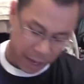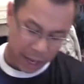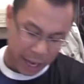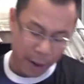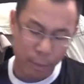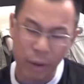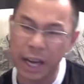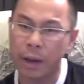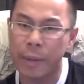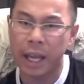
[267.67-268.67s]
I kind of
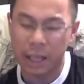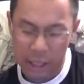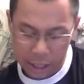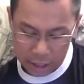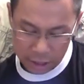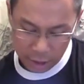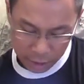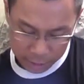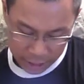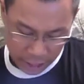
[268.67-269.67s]
break them in, you know
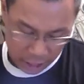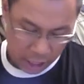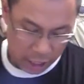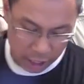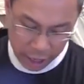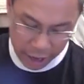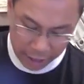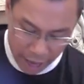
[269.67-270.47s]
what I'm saying? And